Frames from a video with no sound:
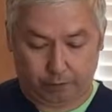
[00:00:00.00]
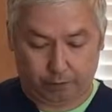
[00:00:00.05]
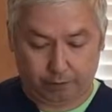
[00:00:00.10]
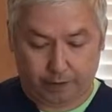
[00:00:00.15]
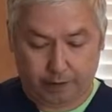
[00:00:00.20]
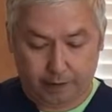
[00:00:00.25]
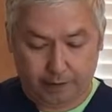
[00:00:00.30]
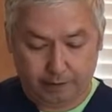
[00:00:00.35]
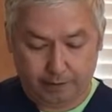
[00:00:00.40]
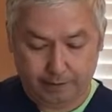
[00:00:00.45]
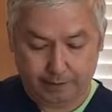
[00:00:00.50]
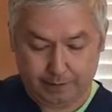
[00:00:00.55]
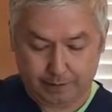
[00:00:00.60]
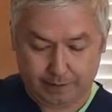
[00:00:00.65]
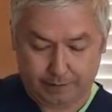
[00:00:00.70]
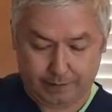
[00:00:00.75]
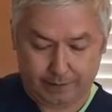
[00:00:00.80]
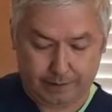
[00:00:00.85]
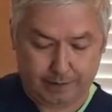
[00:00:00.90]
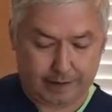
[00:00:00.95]
Okay,
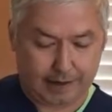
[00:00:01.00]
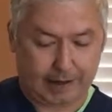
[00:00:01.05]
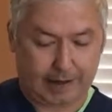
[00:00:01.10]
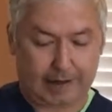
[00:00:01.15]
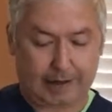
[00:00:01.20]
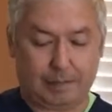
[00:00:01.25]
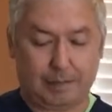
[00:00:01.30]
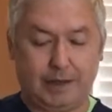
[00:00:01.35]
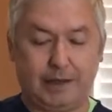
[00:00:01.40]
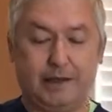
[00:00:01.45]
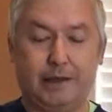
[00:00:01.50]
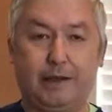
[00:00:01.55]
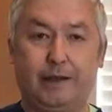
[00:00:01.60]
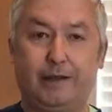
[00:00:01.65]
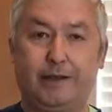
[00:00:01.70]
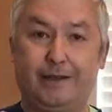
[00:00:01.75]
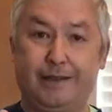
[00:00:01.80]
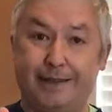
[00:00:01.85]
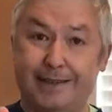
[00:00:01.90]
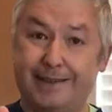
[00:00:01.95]
and let me tell
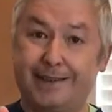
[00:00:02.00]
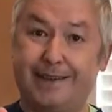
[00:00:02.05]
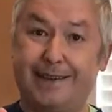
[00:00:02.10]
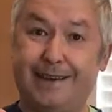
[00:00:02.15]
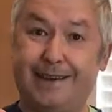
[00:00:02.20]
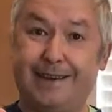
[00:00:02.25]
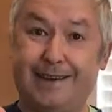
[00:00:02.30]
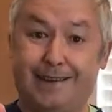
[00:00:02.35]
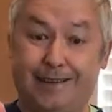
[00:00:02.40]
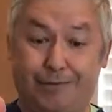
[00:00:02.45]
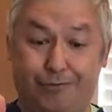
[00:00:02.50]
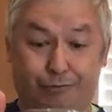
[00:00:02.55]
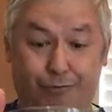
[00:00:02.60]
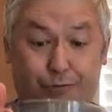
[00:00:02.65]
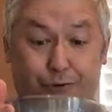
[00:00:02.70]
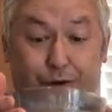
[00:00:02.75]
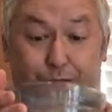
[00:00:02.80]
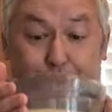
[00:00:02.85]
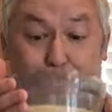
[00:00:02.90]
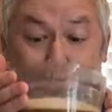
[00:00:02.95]
you, this thing is
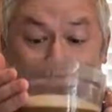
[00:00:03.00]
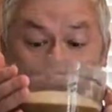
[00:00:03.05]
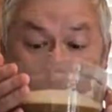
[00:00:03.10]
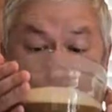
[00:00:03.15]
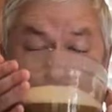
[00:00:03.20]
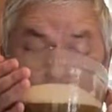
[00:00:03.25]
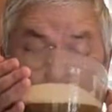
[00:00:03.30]
really good.